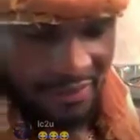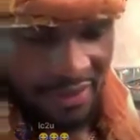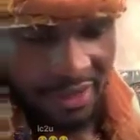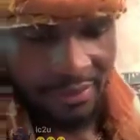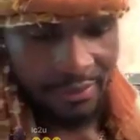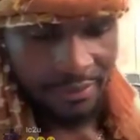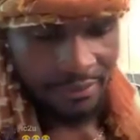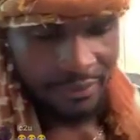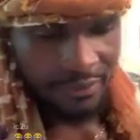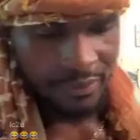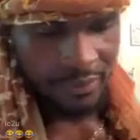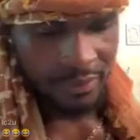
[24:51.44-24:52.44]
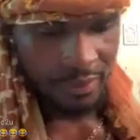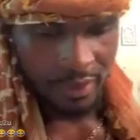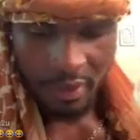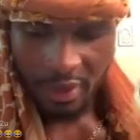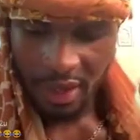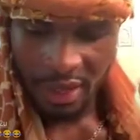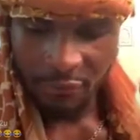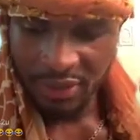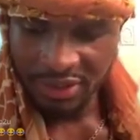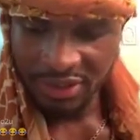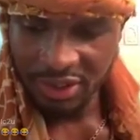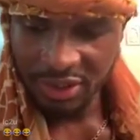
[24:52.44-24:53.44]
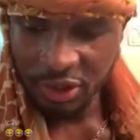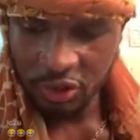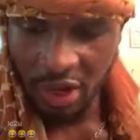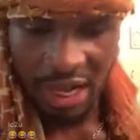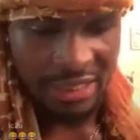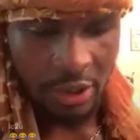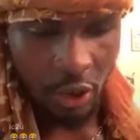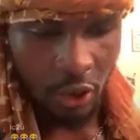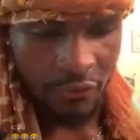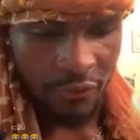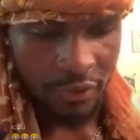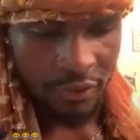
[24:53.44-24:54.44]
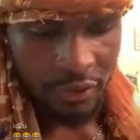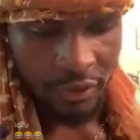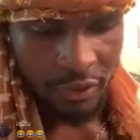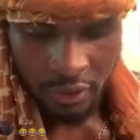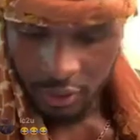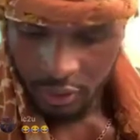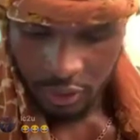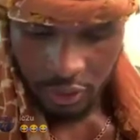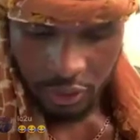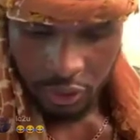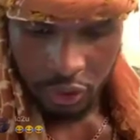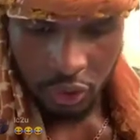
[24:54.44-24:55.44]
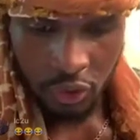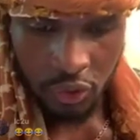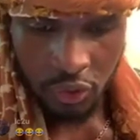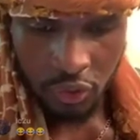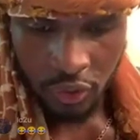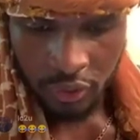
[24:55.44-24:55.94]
And then, if we just trolley over to